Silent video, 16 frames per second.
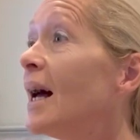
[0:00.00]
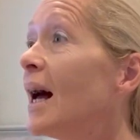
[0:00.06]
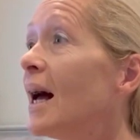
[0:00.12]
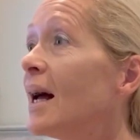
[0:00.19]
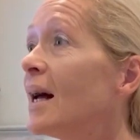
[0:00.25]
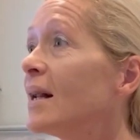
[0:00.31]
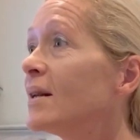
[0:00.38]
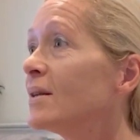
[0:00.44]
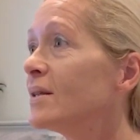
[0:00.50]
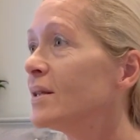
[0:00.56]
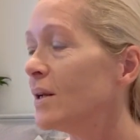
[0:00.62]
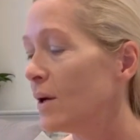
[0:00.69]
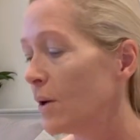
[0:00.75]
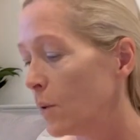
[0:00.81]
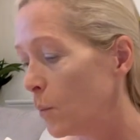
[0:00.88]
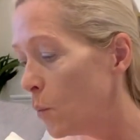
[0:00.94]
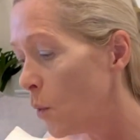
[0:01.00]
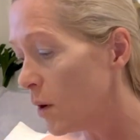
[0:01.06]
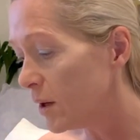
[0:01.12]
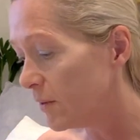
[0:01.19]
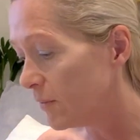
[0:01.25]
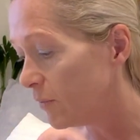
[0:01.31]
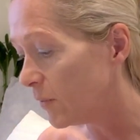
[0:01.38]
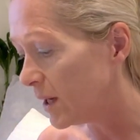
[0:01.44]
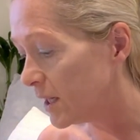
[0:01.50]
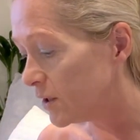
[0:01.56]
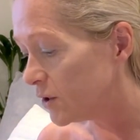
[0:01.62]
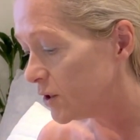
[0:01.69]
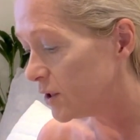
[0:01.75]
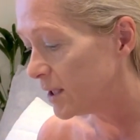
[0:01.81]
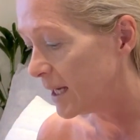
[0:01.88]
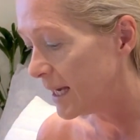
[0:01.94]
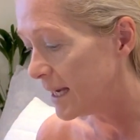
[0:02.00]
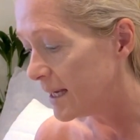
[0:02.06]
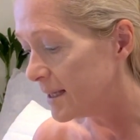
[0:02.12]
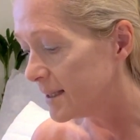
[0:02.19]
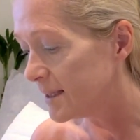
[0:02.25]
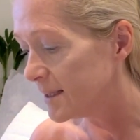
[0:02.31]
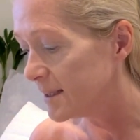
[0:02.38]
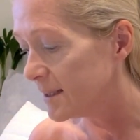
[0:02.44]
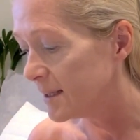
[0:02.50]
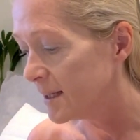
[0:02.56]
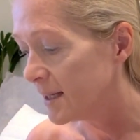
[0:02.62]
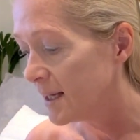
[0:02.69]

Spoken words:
and one of which is